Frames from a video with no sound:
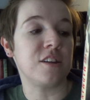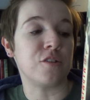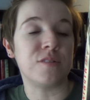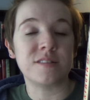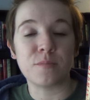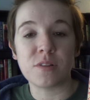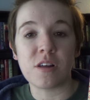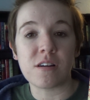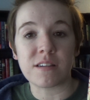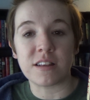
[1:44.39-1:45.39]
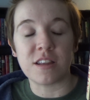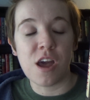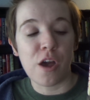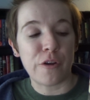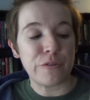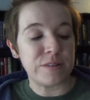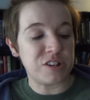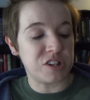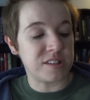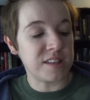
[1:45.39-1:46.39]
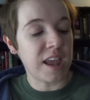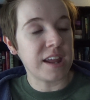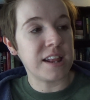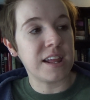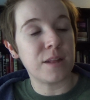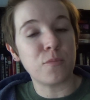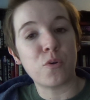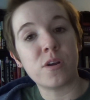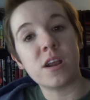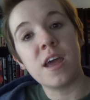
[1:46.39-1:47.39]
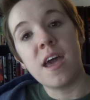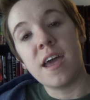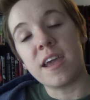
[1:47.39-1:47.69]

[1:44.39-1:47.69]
you know, doesn't belong in her rich society anymore.